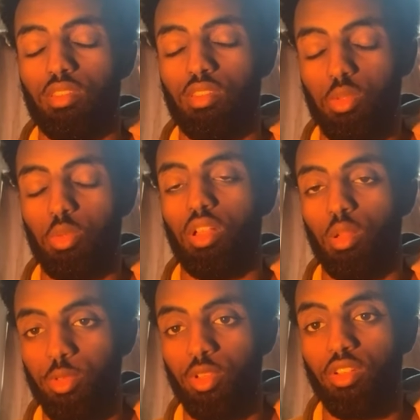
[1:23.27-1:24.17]
this will
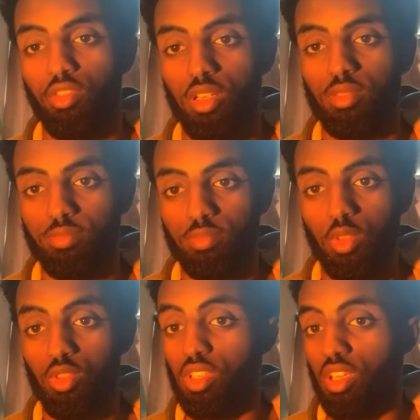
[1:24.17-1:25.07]
help your career,
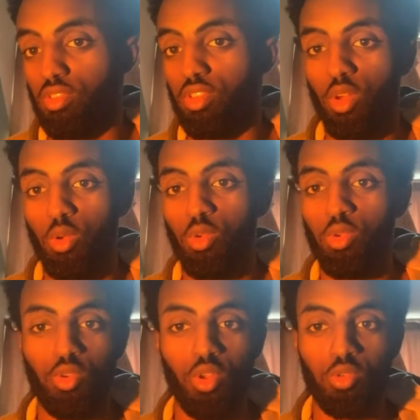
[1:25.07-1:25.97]
because you never know
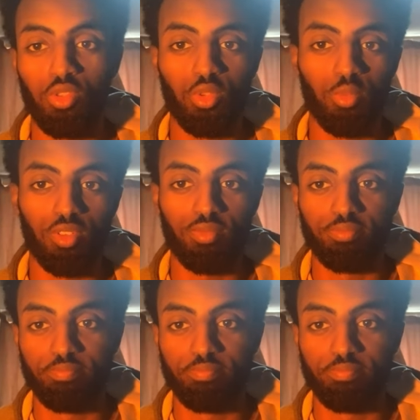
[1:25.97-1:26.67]
who knows someone.